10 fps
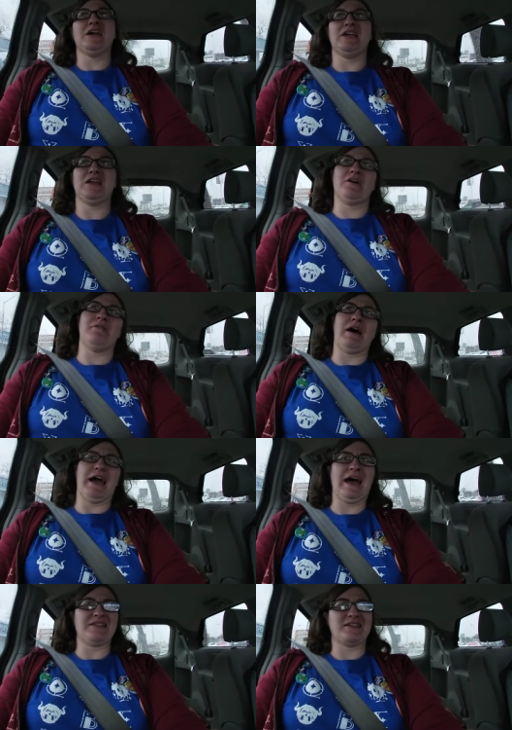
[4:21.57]
you know, I
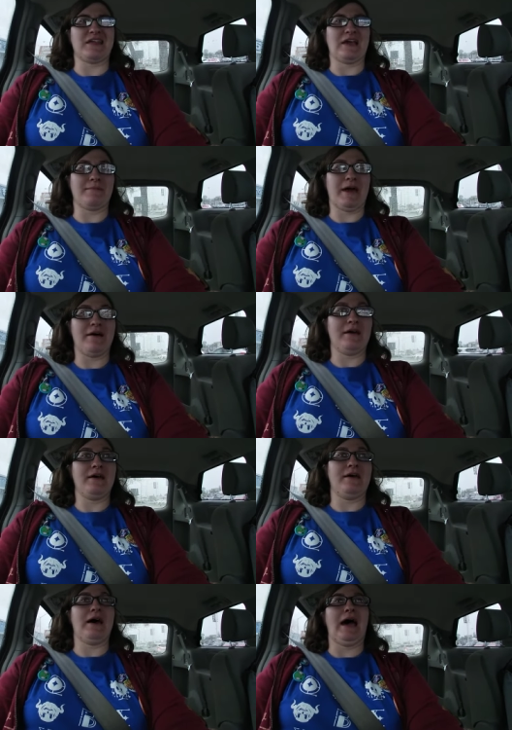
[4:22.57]
had to think about
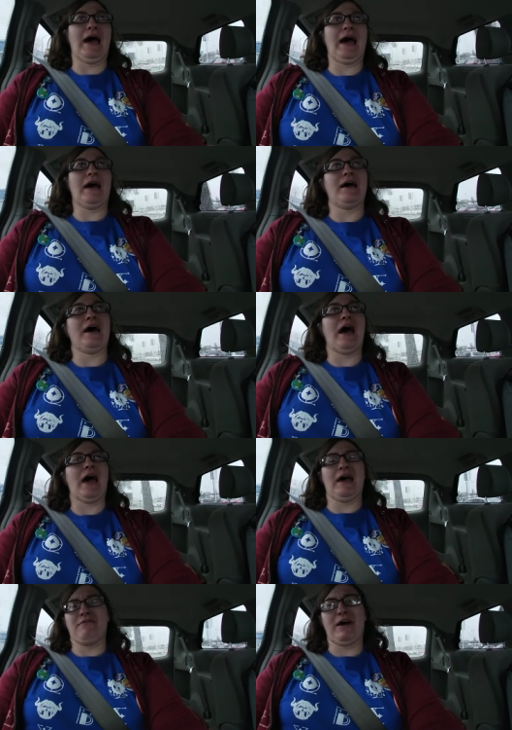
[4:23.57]
it
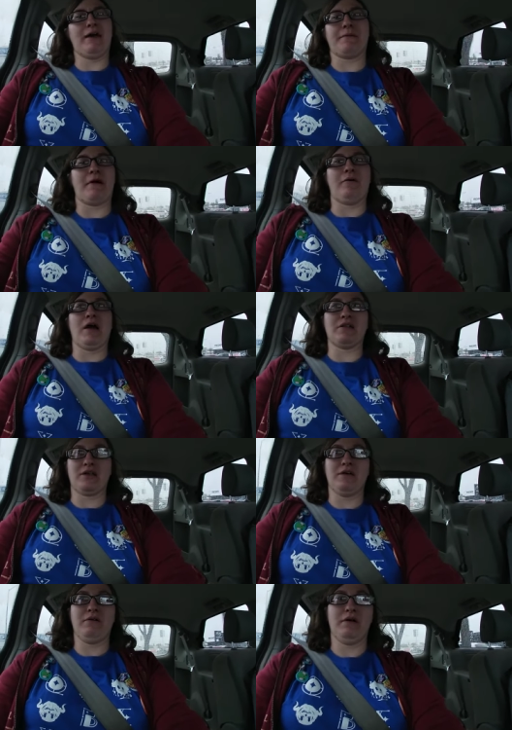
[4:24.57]
whenever I want
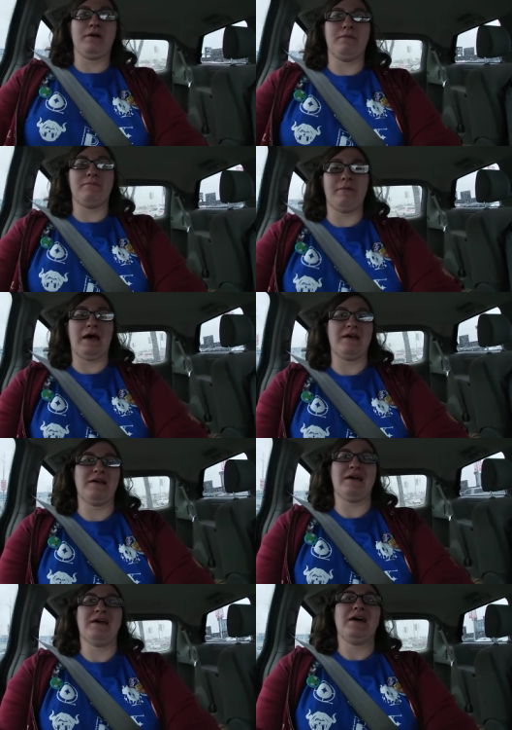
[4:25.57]
to, but
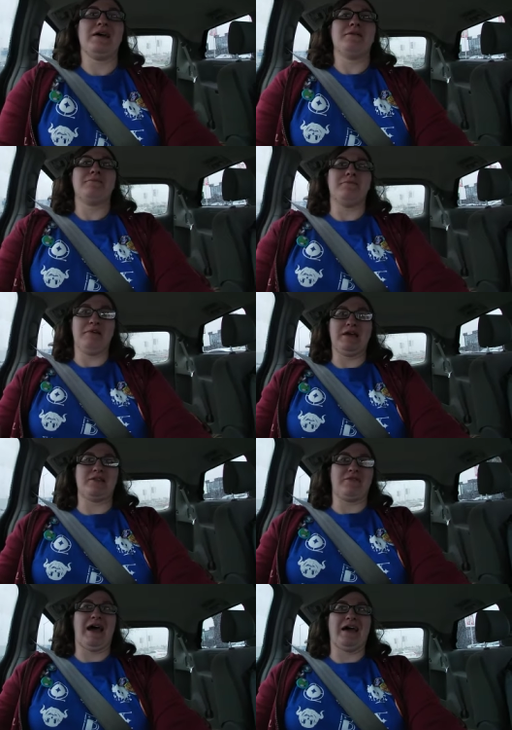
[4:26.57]
we
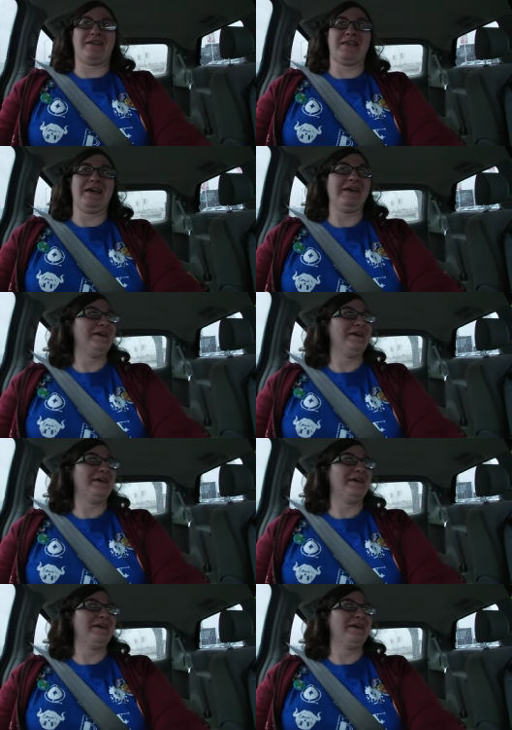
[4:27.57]
don't ask.